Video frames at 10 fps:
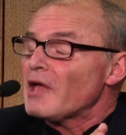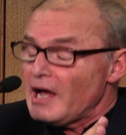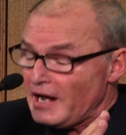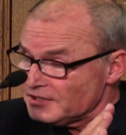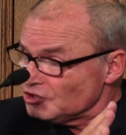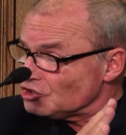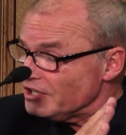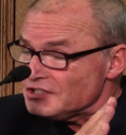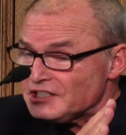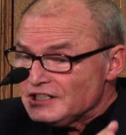
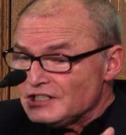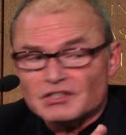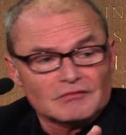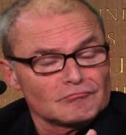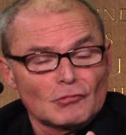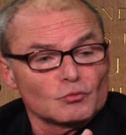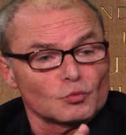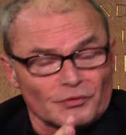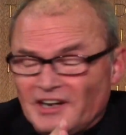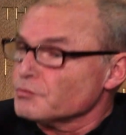Indeed,
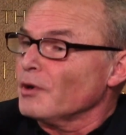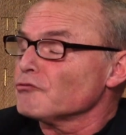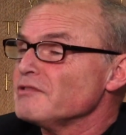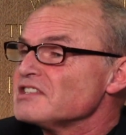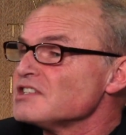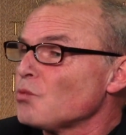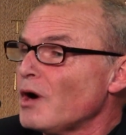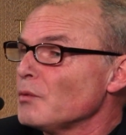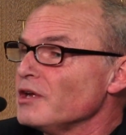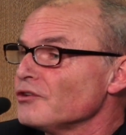that's one of the reasons why
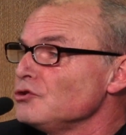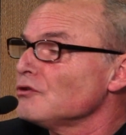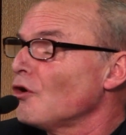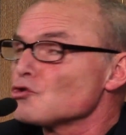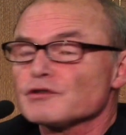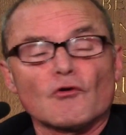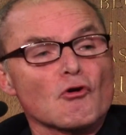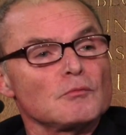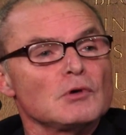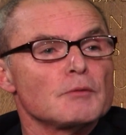we at the New Culture
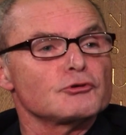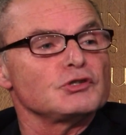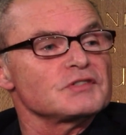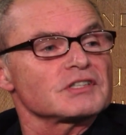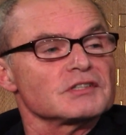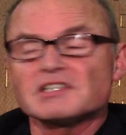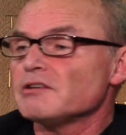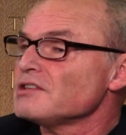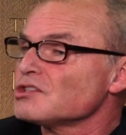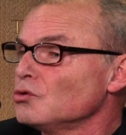Forum produced a
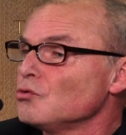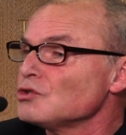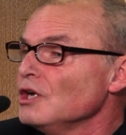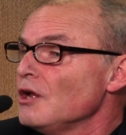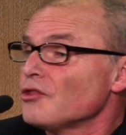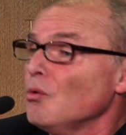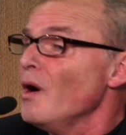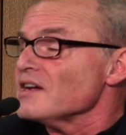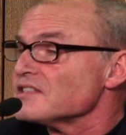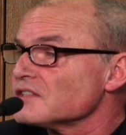series called The
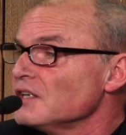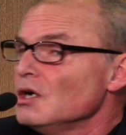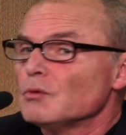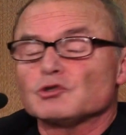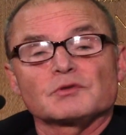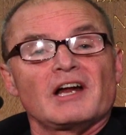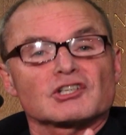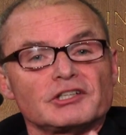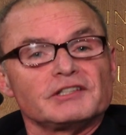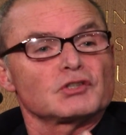West, which was
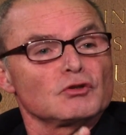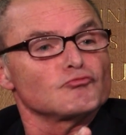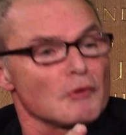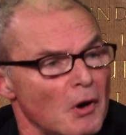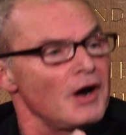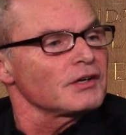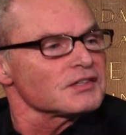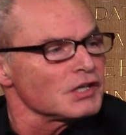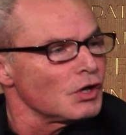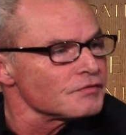actually to remind us
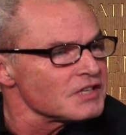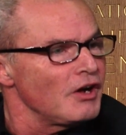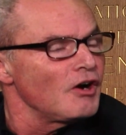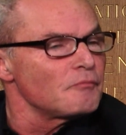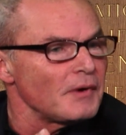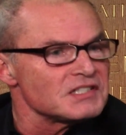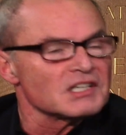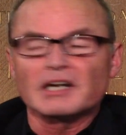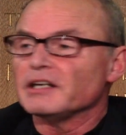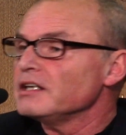
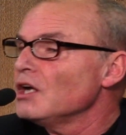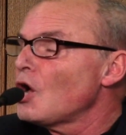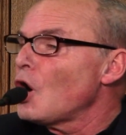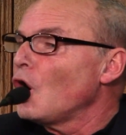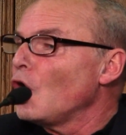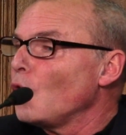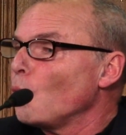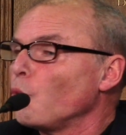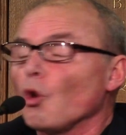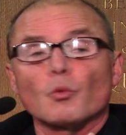basically
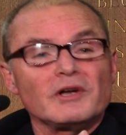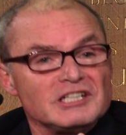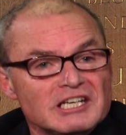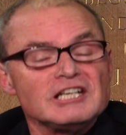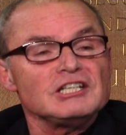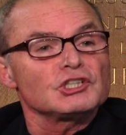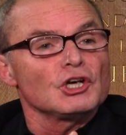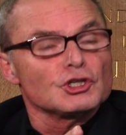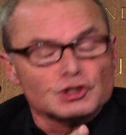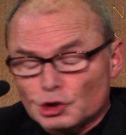what we need
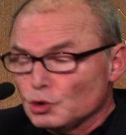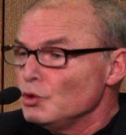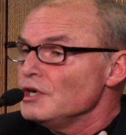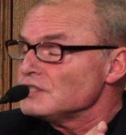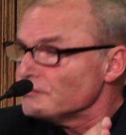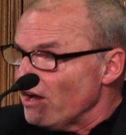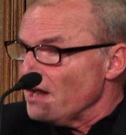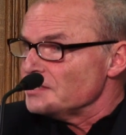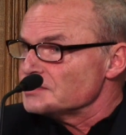to defend.